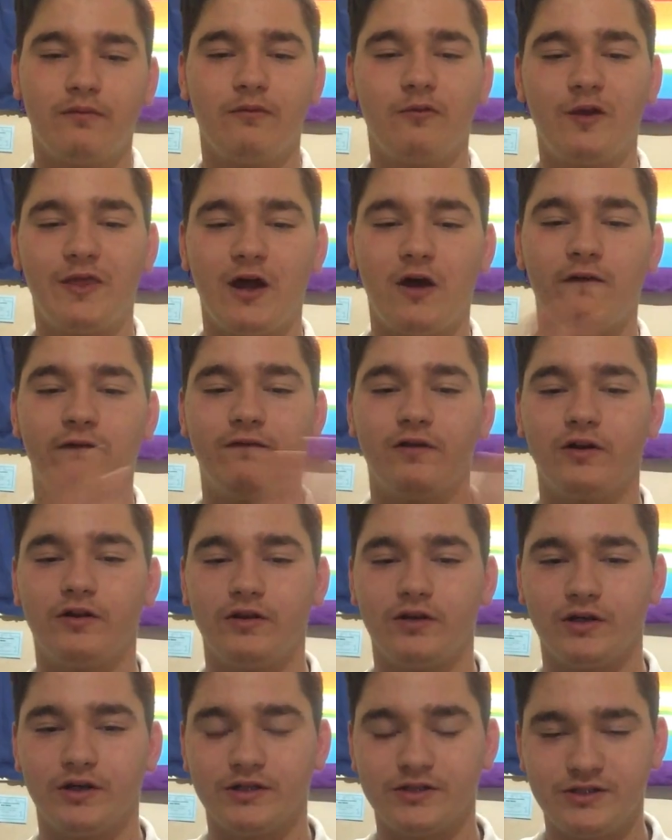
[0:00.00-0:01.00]
without
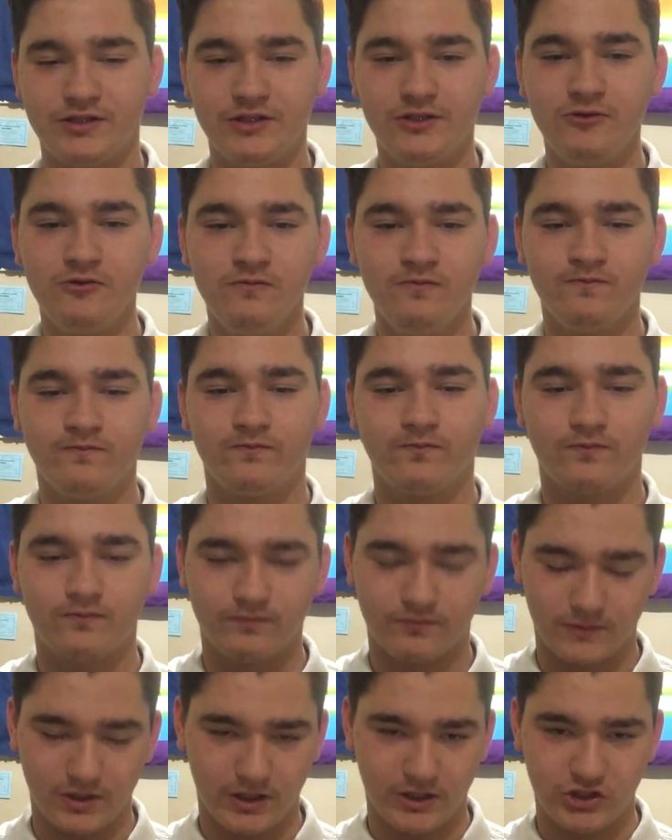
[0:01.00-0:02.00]
further ado,
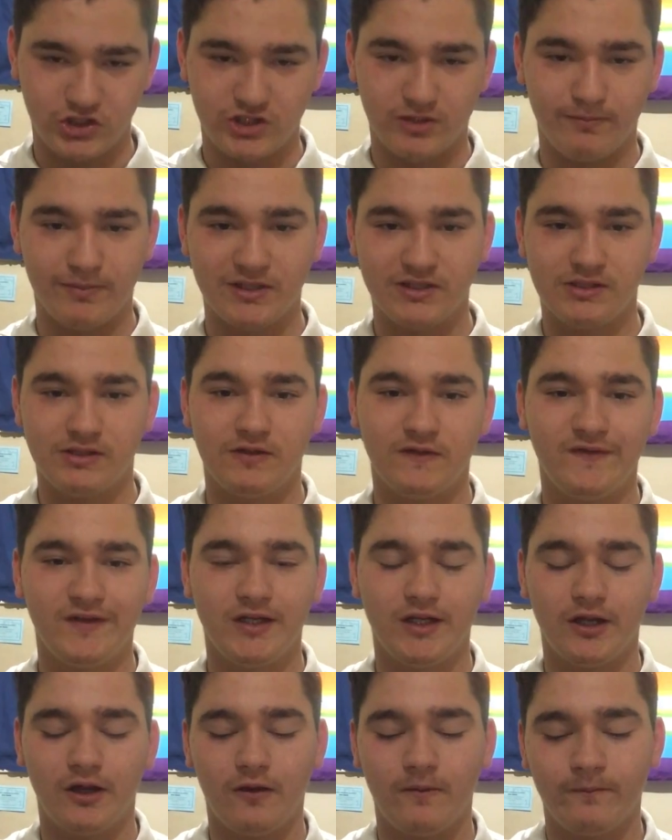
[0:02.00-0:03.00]
let's jump into the
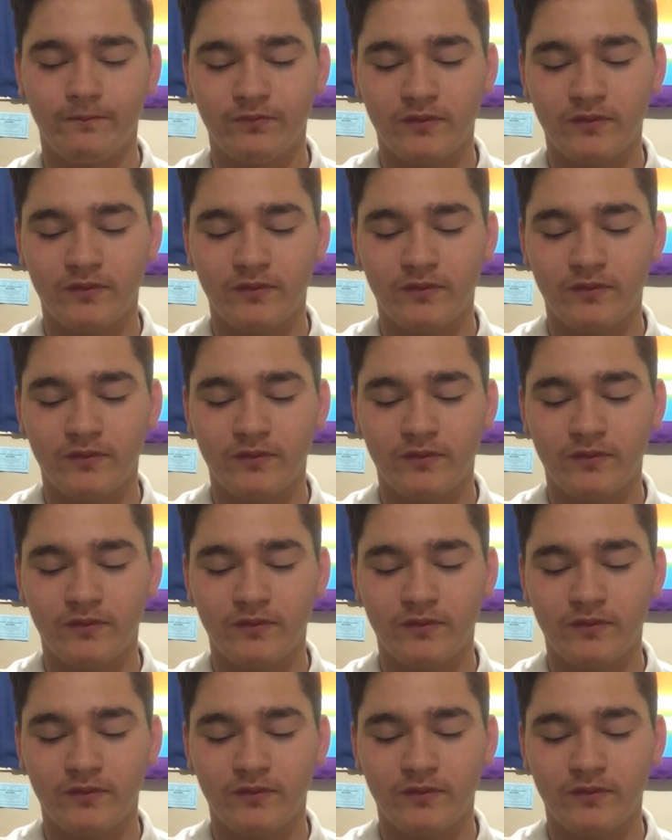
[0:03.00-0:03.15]
video.